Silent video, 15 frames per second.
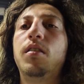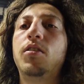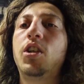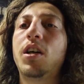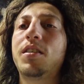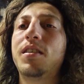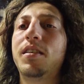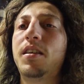
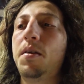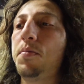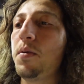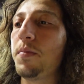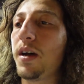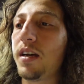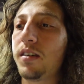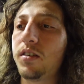Justin the
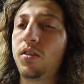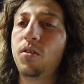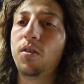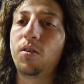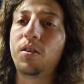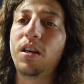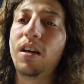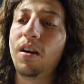TP Mess,
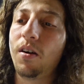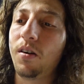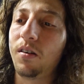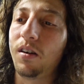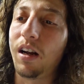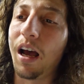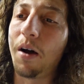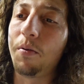tuner's here.
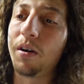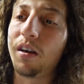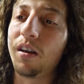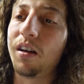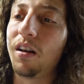Now we could